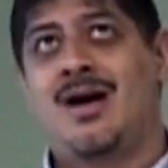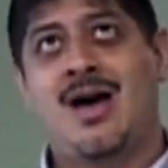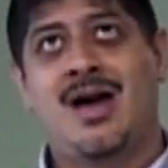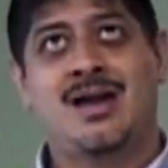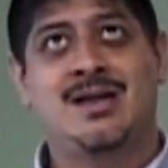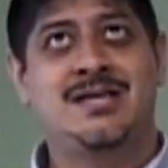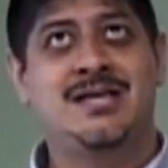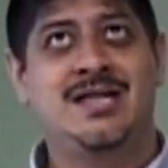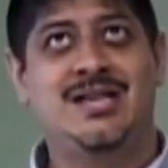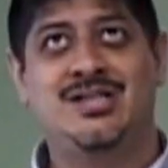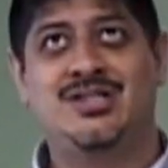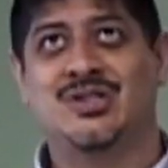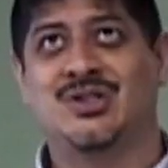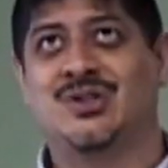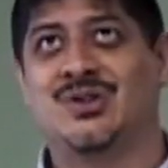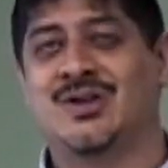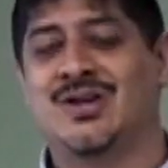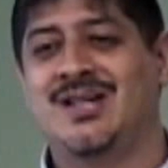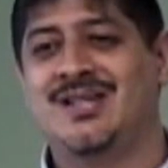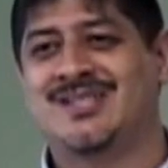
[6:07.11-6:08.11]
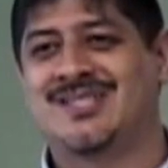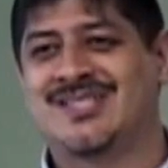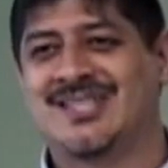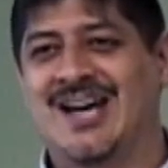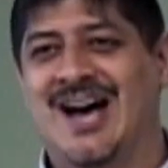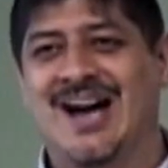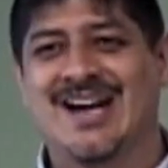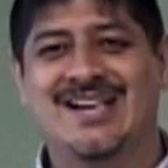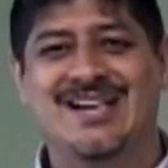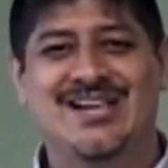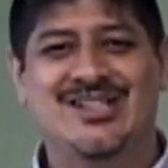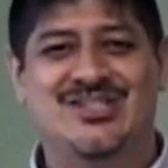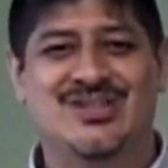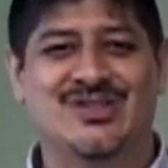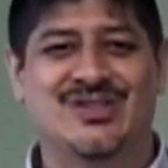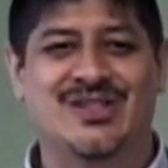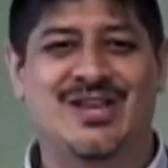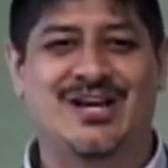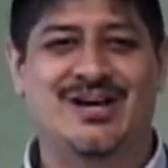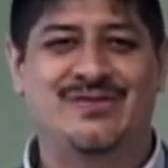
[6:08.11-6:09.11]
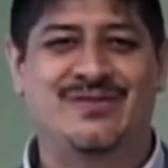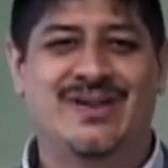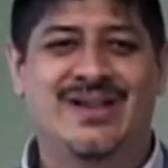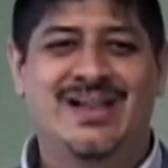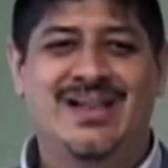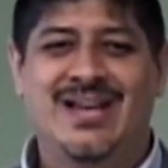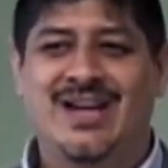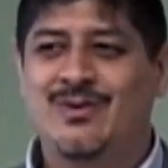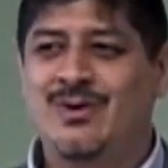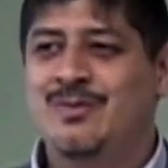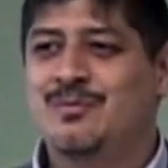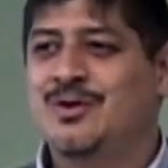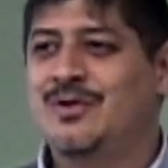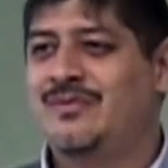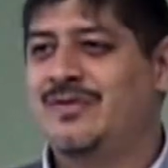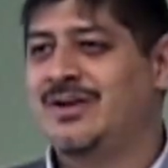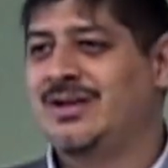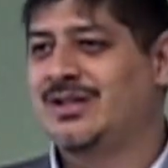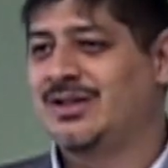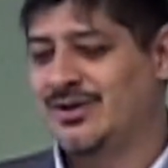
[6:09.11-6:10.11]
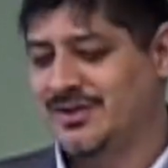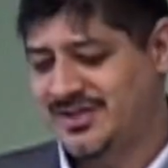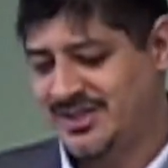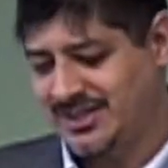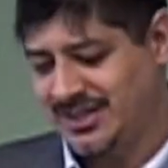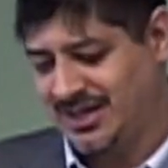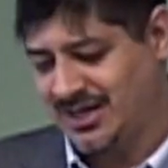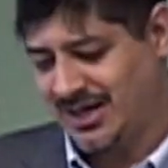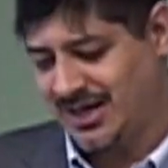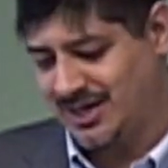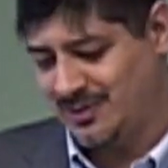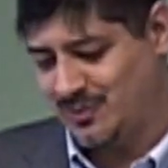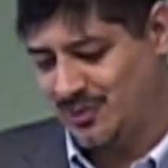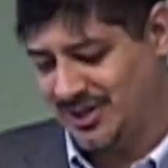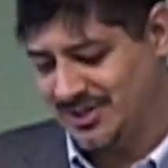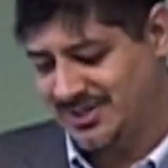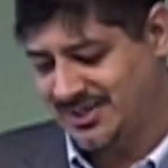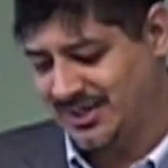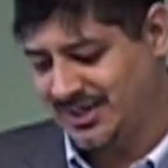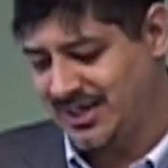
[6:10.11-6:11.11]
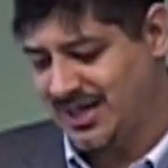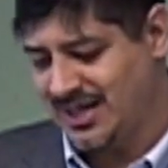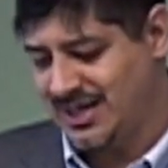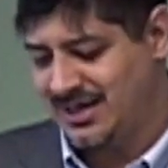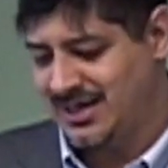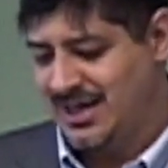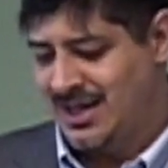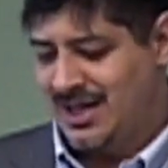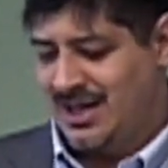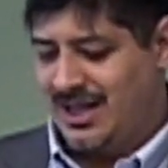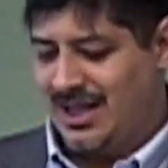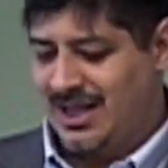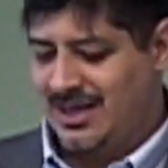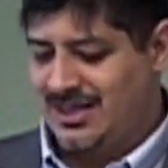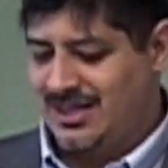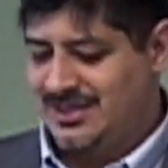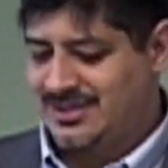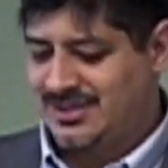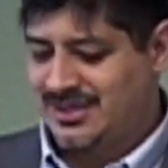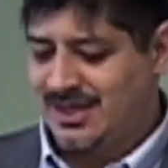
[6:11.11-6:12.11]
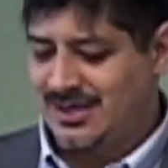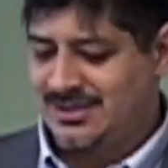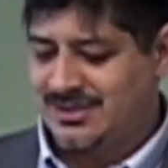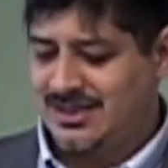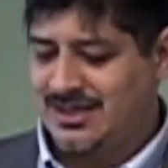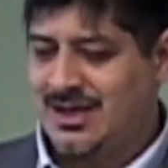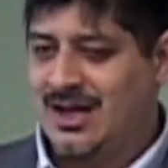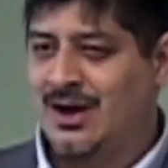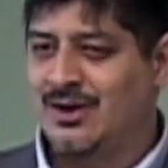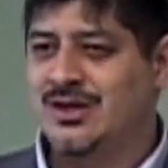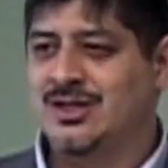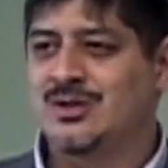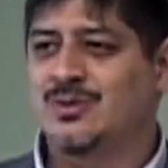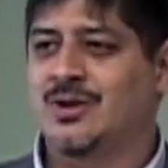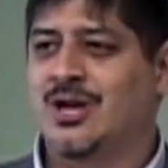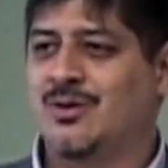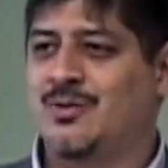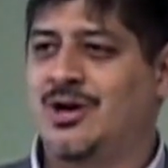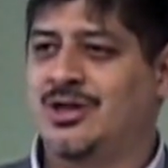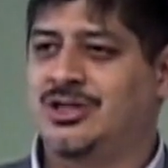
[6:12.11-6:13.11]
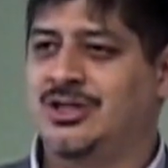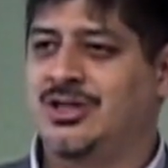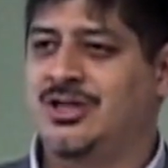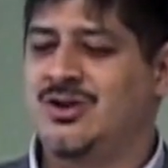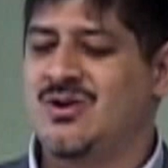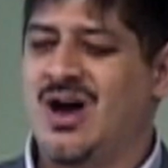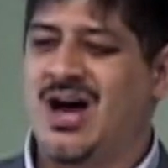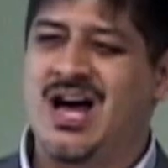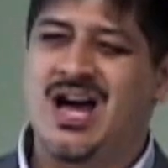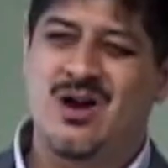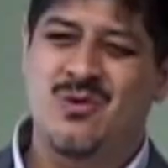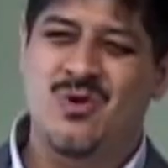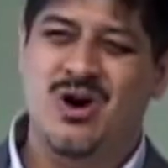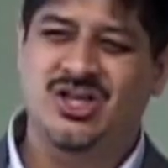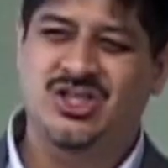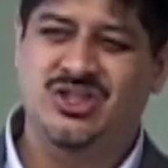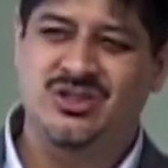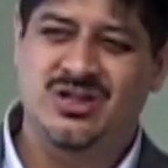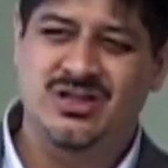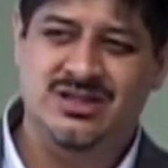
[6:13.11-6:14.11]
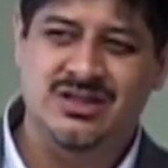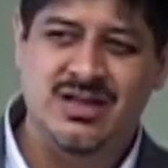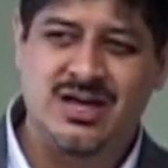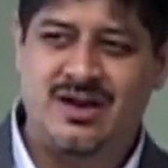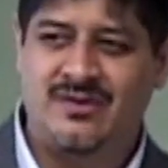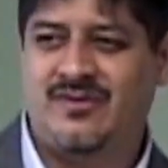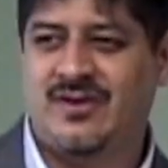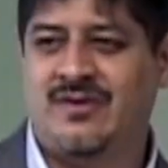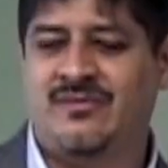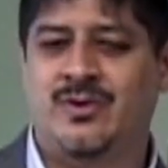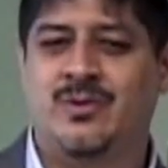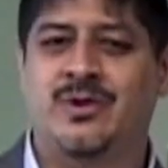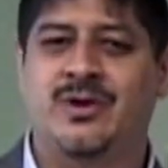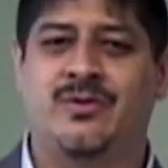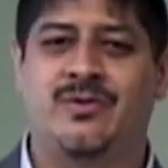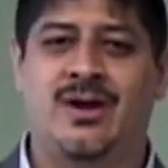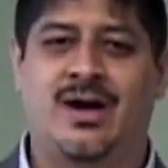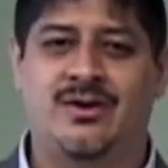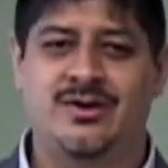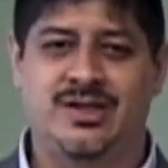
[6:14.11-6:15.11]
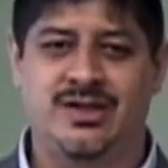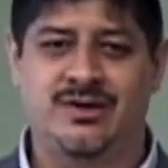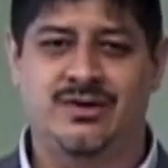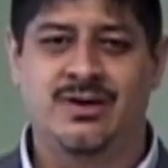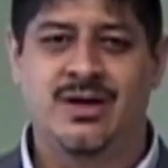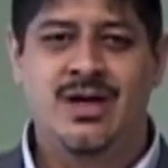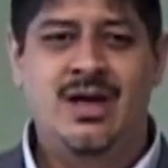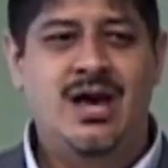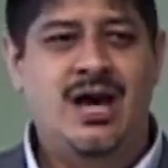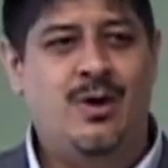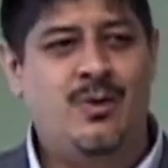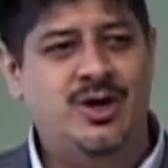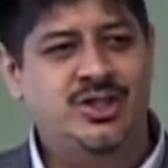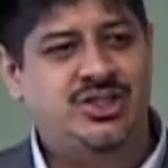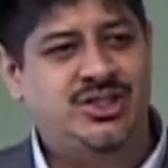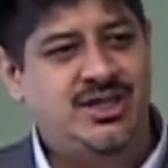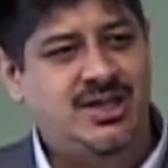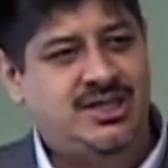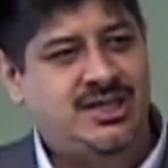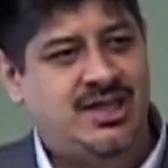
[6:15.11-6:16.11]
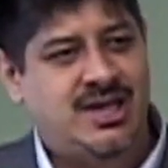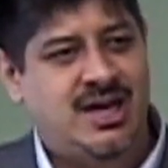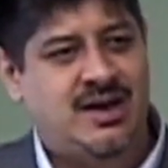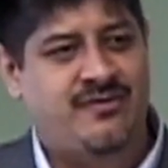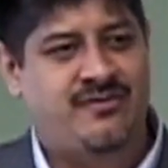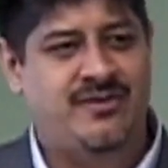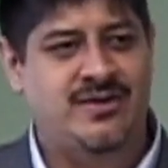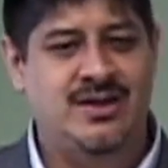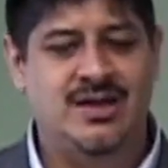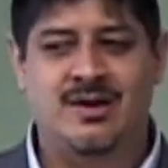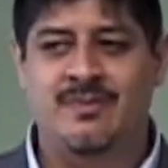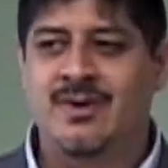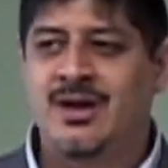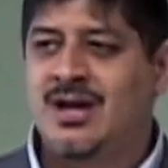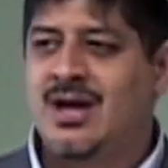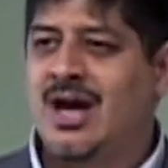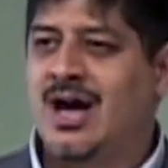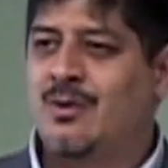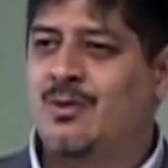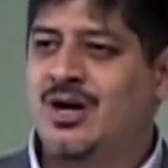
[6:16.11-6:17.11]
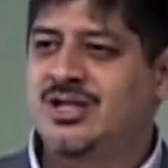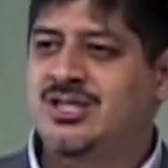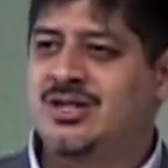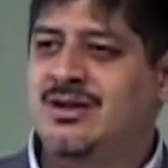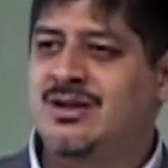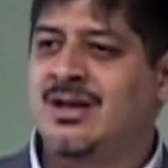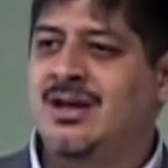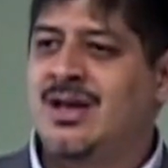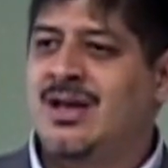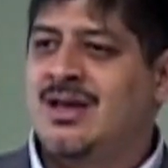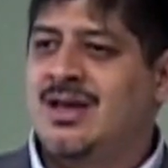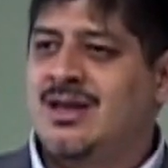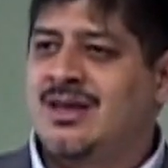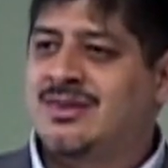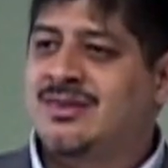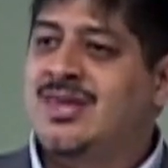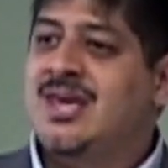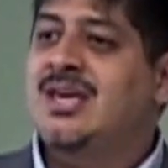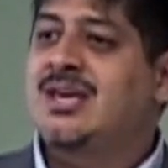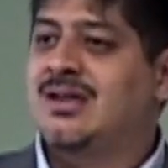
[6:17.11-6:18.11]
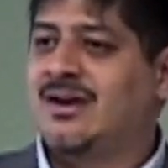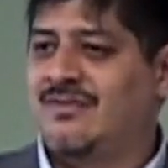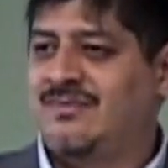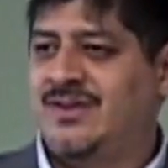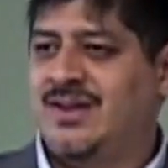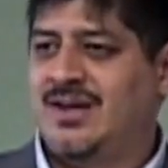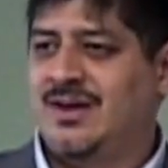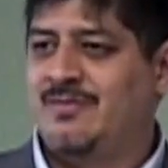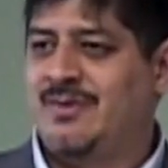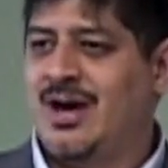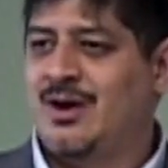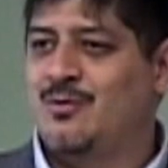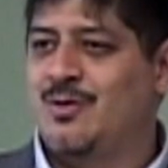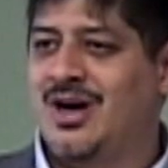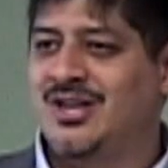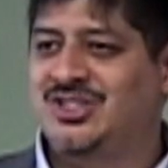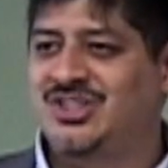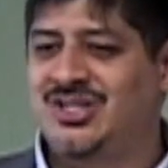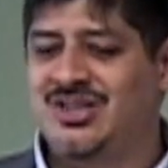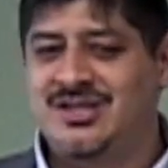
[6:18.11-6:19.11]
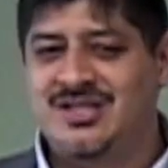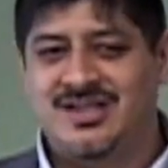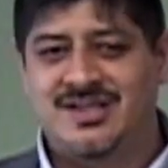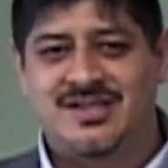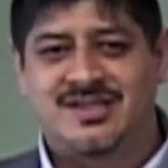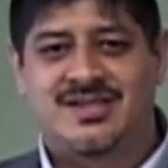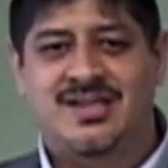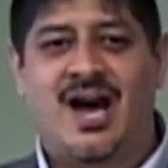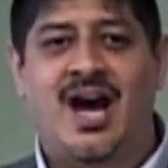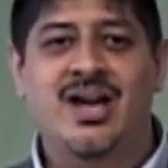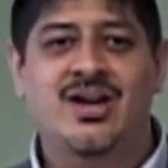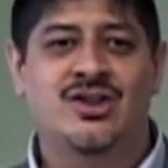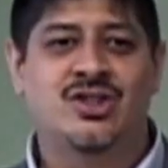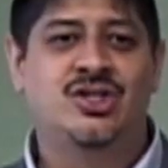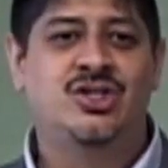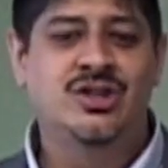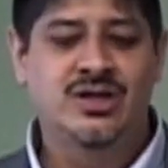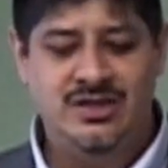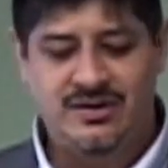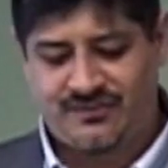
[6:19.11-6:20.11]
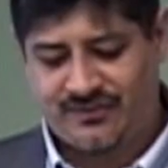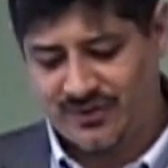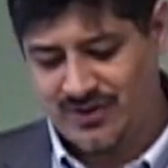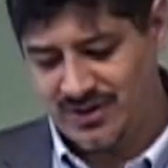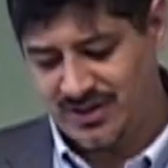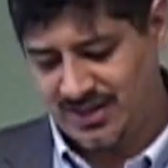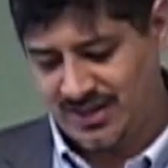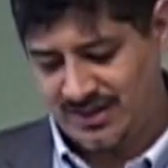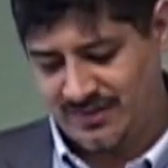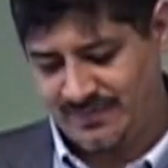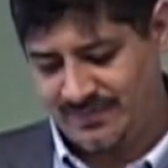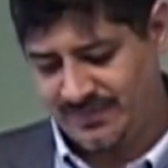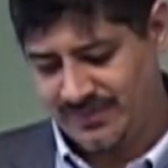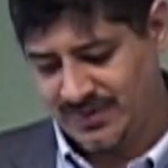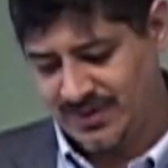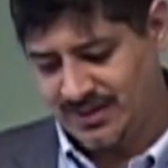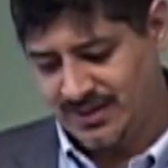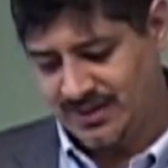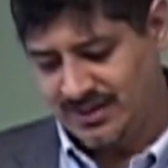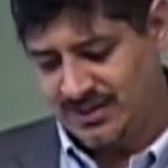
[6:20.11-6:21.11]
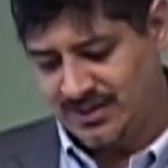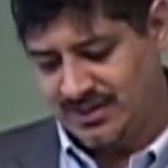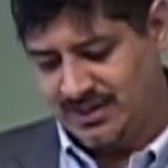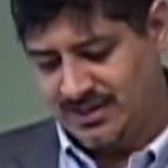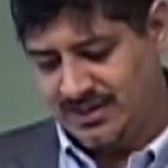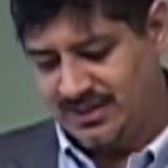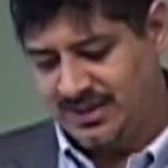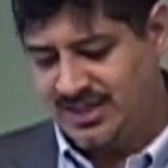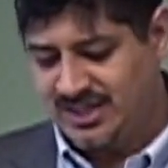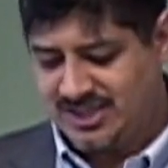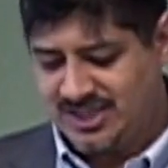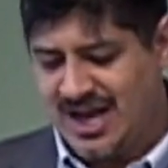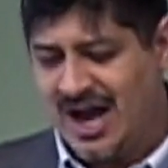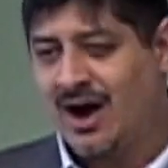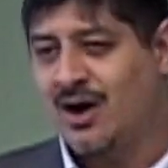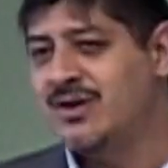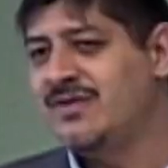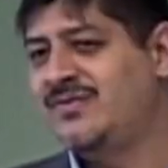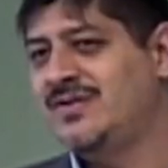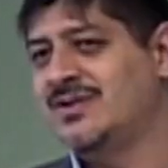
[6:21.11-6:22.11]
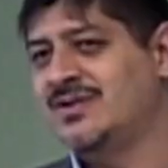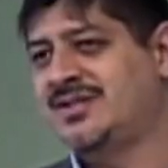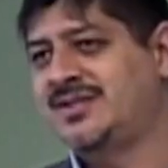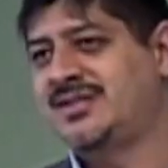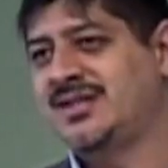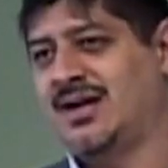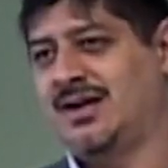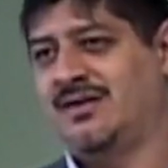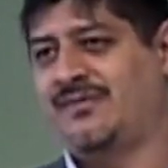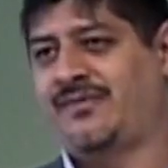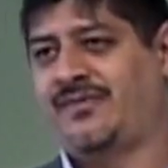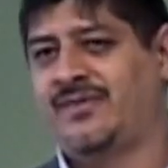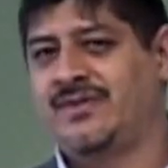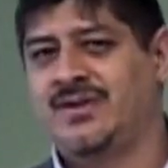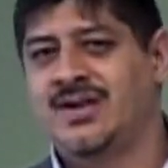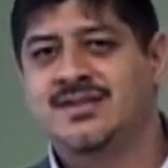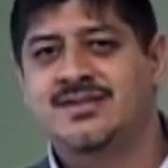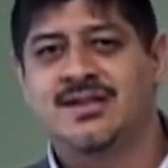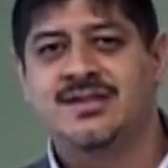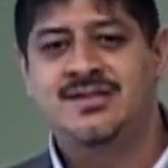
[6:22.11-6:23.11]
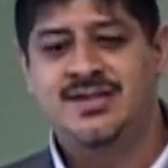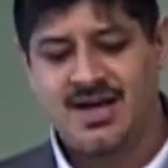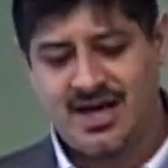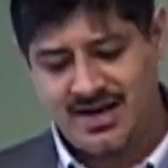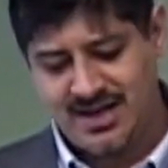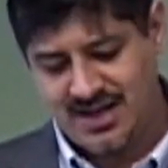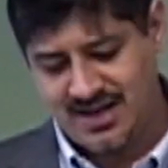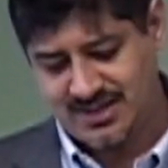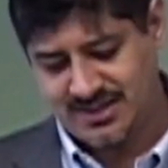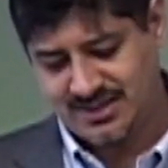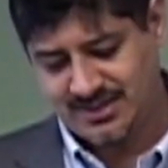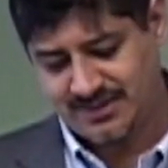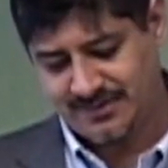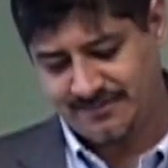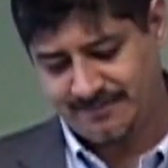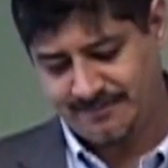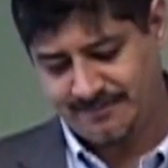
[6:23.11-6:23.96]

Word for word: I need your grace. I need your love. And we move in close to God once again. And he says, Now here's what I want you to do I want you to love everyone around you. I want you to care for them. I want you to think of them. I want you to desire good for them. Get out of yourself. That's a dead end.